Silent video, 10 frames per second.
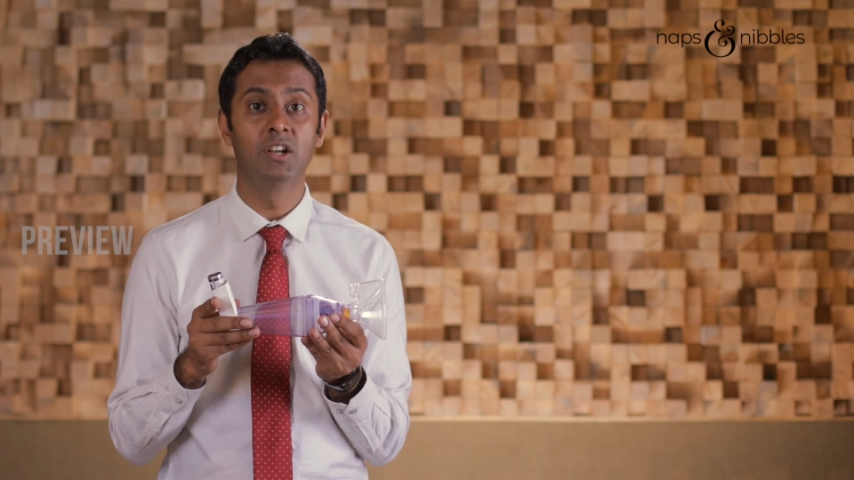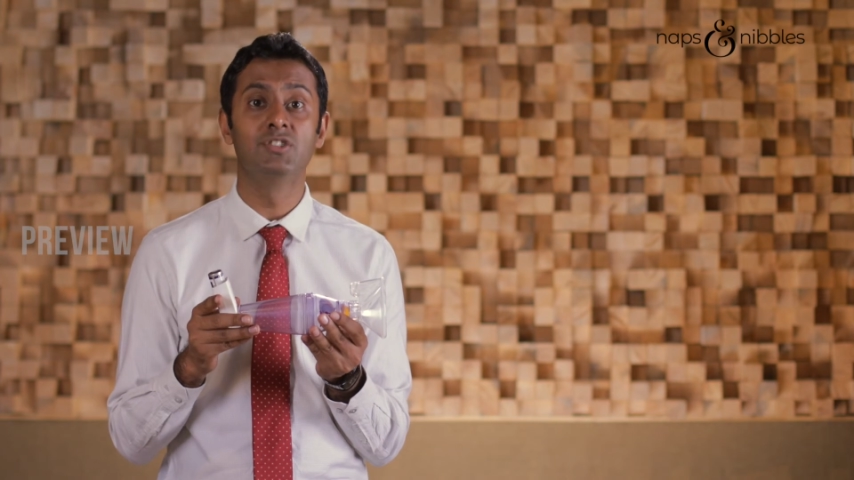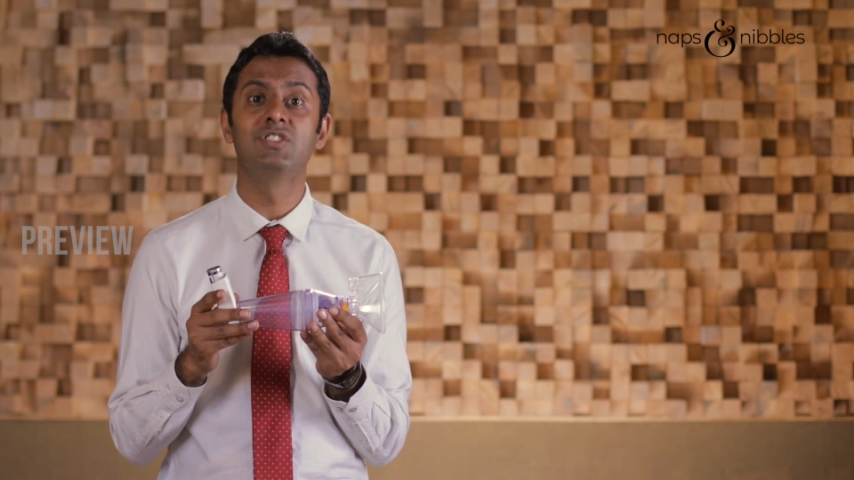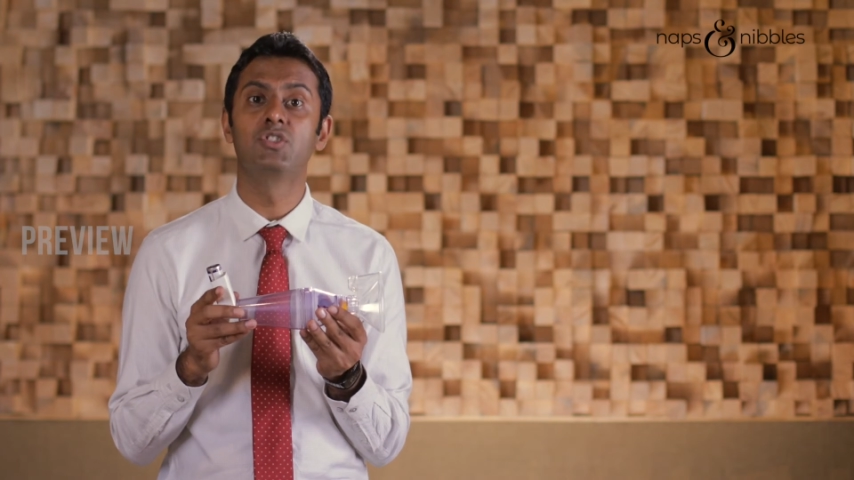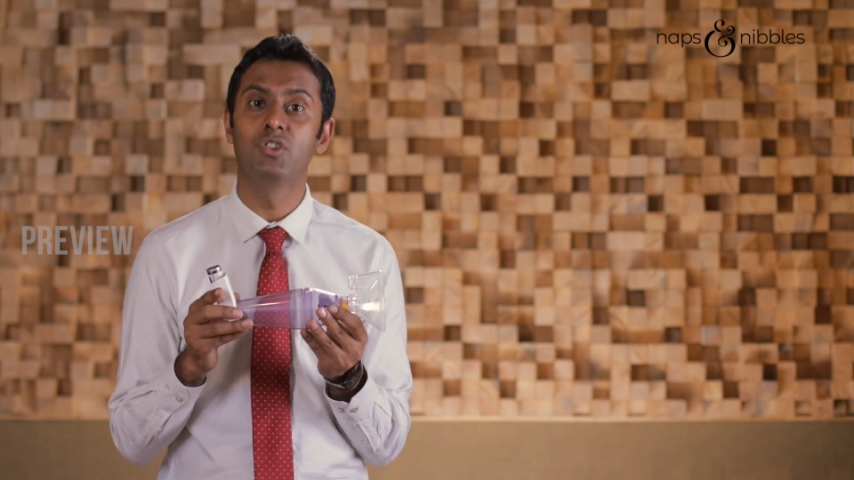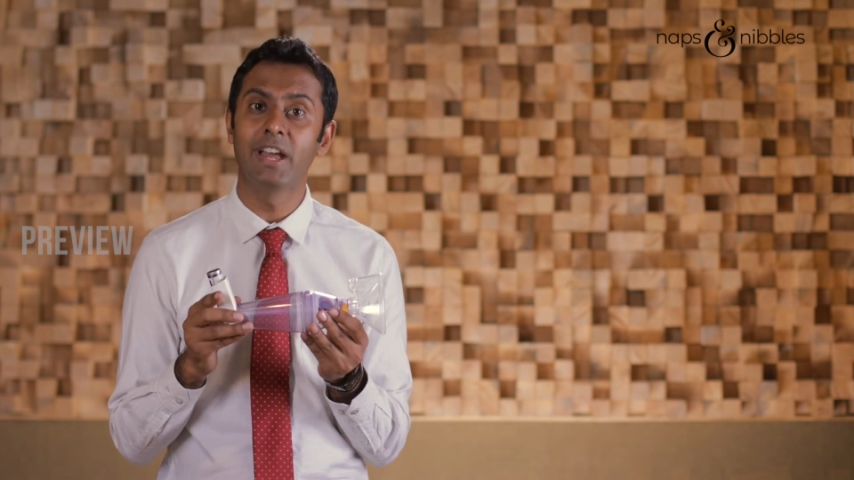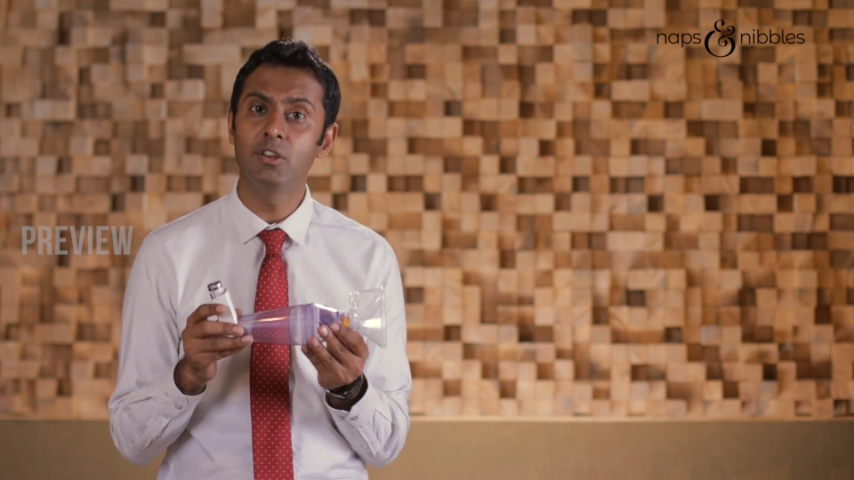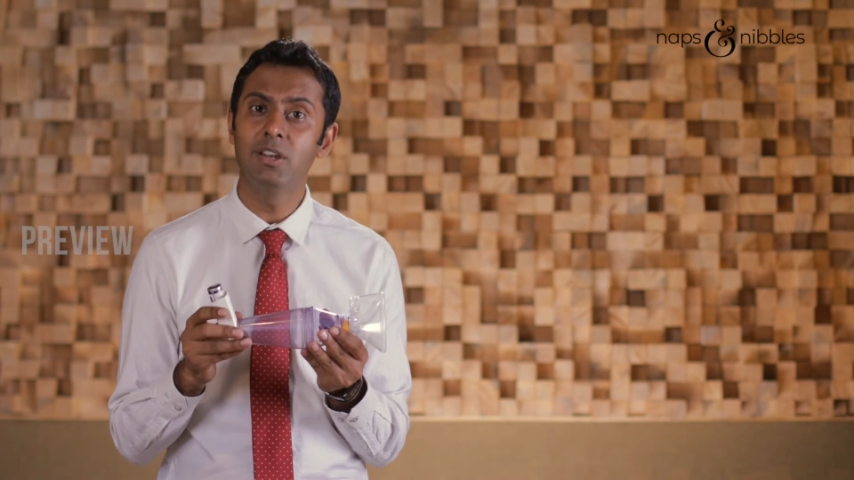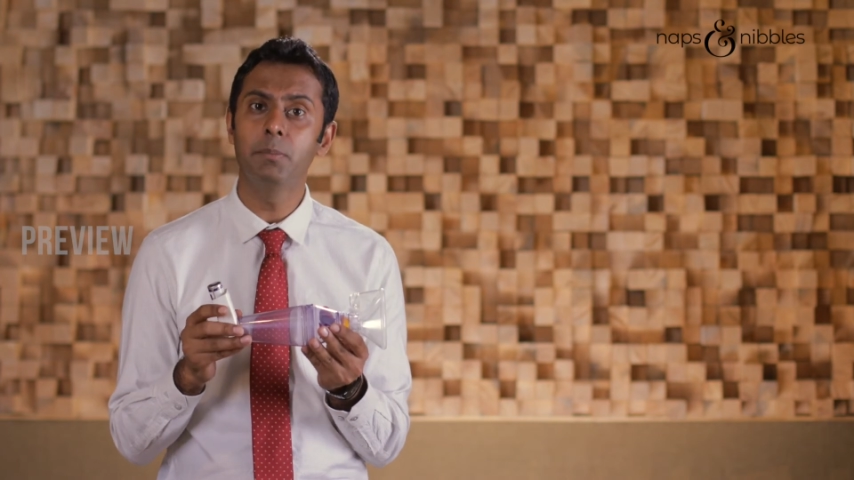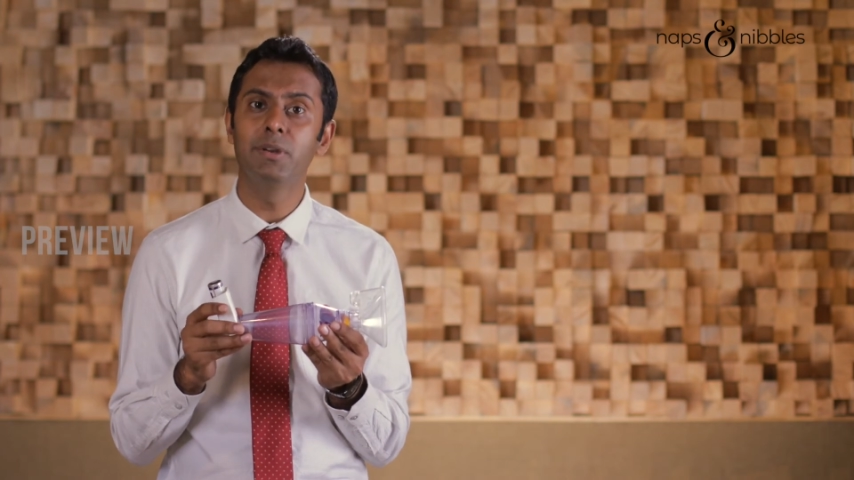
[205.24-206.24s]
Just
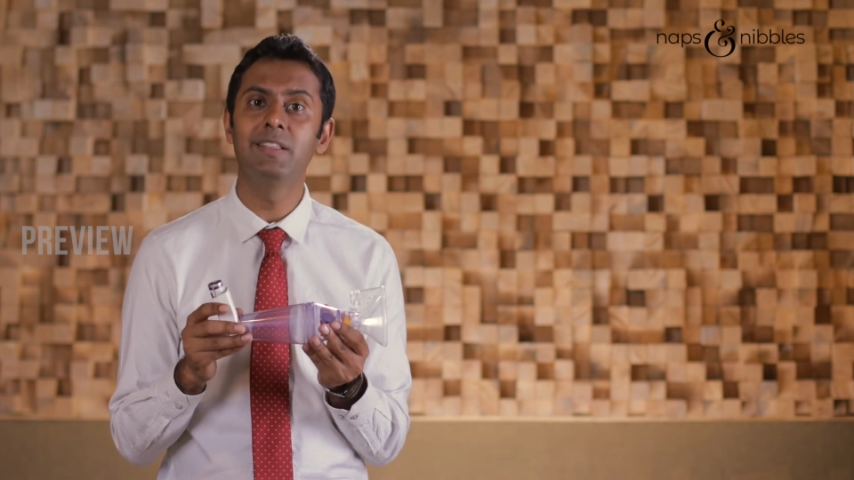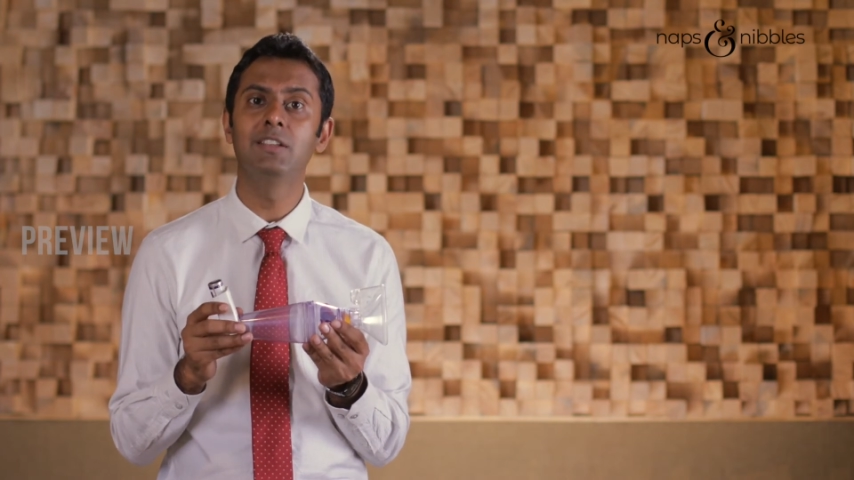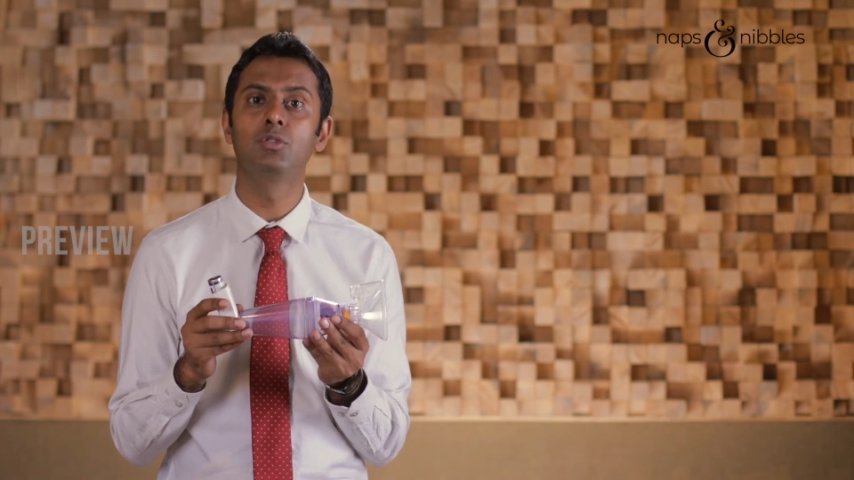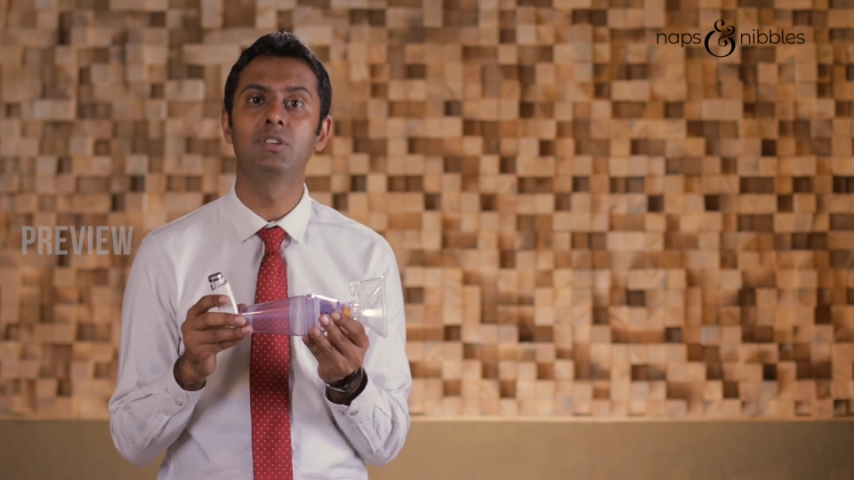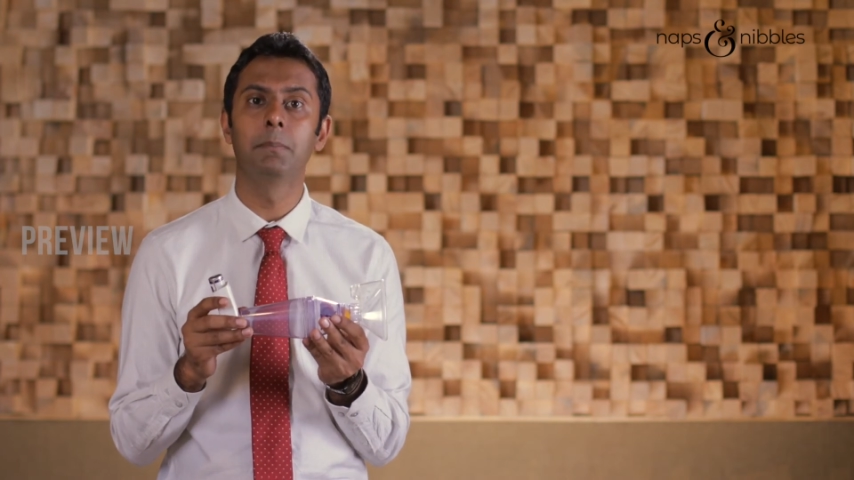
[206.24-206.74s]
regular breathing through the